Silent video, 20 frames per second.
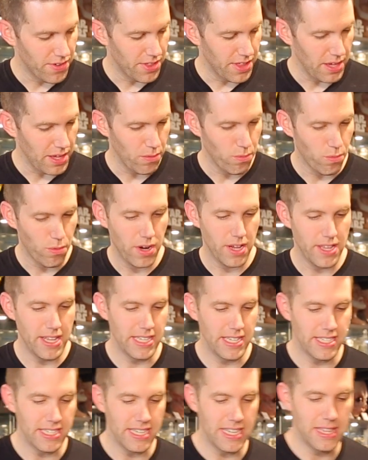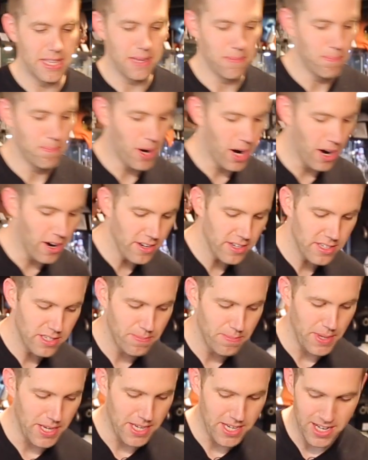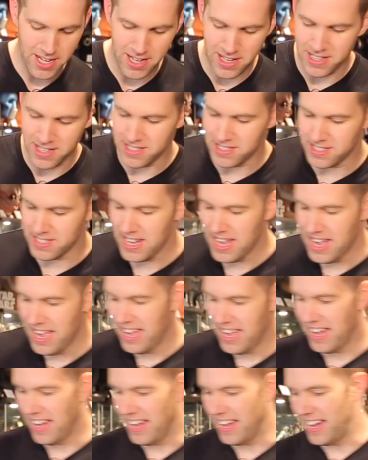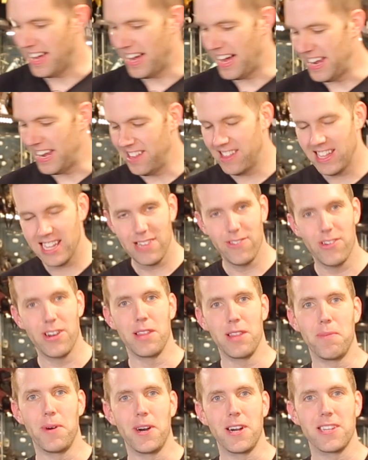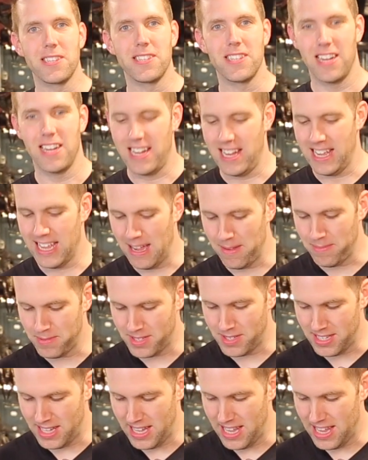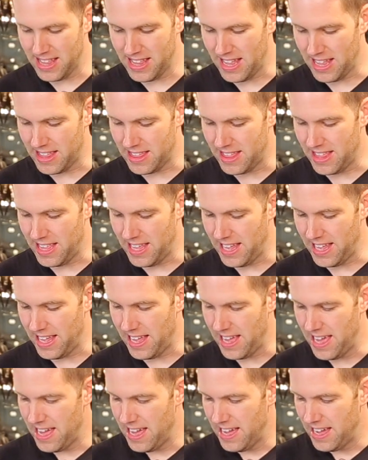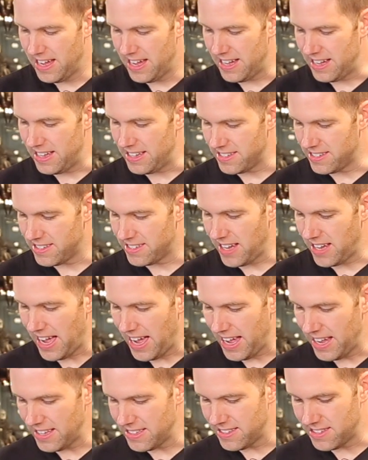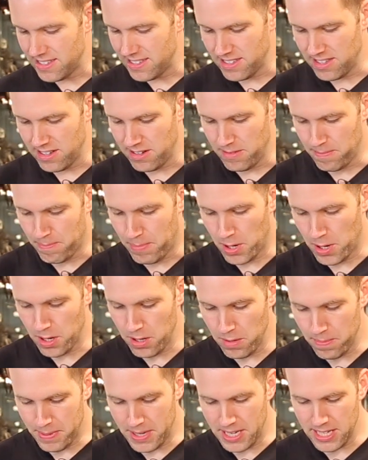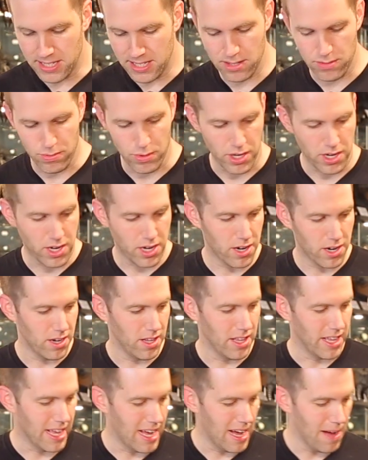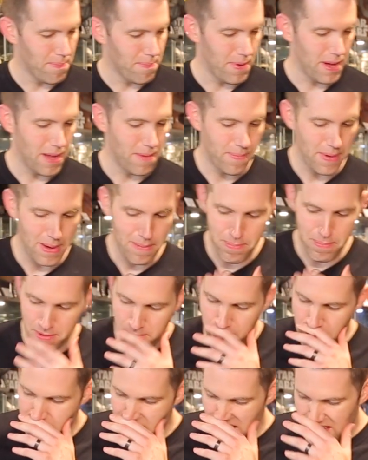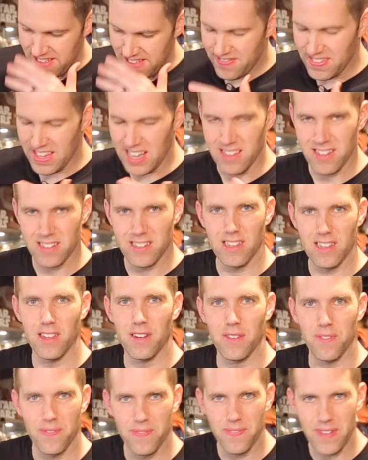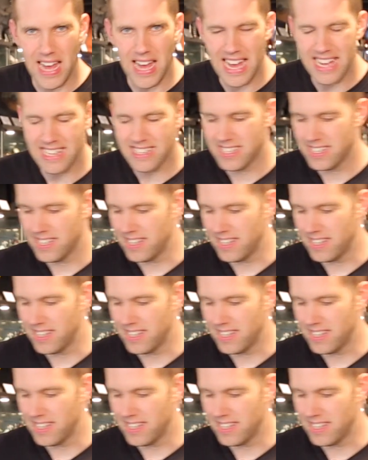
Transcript: the one that's in the parks because I didn't like the one in the parks. I kept seeing that the sides, the little pearl pieces were curling up on people. It looked a little fat.